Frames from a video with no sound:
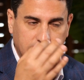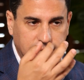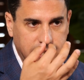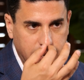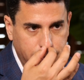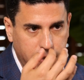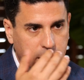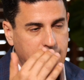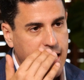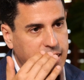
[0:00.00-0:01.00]
the tip
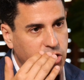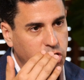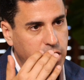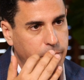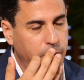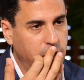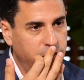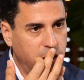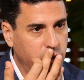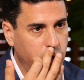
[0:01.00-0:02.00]
and the shape
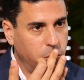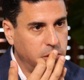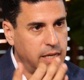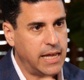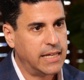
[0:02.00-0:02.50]
of their nose